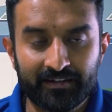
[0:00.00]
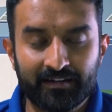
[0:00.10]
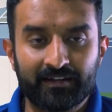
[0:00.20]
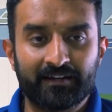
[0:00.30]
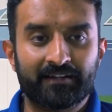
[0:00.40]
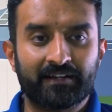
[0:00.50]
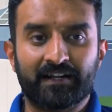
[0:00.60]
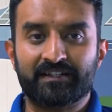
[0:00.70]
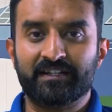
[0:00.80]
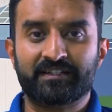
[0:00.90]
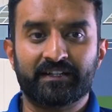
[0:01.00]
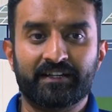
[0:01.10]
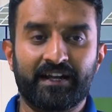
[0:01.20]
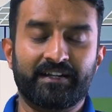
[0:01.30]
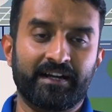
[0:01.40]
Rajesh,
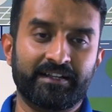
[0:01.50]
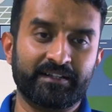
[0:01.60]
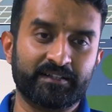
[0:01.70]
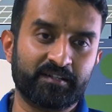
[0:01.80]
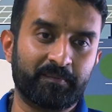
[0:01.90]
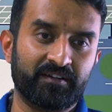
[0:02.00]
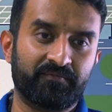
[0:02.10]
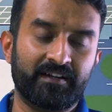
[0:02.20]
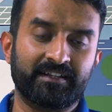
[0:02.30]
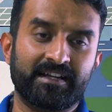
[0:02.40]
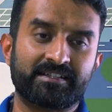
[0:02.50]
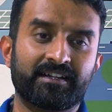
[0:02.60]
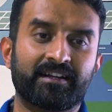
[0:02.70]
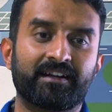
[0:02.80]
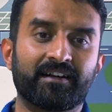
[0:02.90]
great. I think this has been a
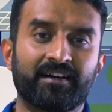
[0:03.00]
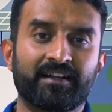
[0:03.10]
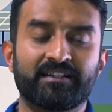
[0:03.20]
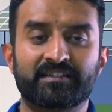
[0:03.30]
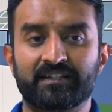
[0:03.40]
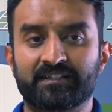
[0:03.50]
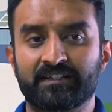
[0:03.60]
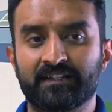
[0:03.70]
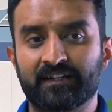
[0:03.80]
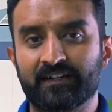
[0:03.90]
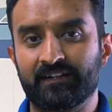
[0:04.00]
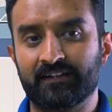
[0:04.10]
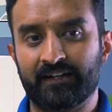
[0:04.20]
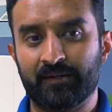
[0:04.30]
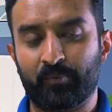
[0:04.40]
fantastic discussion
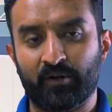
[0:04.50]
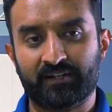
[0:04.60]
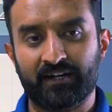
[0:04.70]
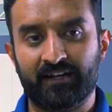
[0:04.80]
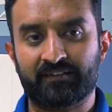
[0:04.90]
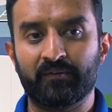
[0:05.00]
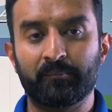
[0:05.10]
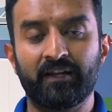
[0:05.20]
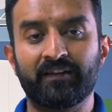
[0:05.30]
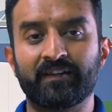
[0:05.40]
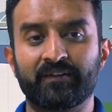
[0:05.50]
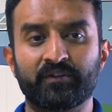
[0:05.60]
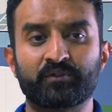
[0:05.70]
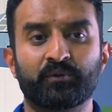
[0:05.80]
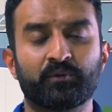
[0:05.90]
and a podcast. We believe that we
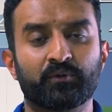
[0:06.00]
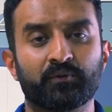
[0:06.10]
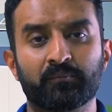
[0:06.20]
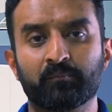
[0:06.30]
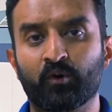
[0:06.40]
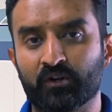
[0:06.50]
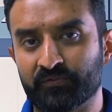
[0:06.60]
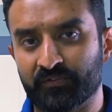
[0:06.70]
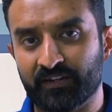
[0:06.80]
should do more of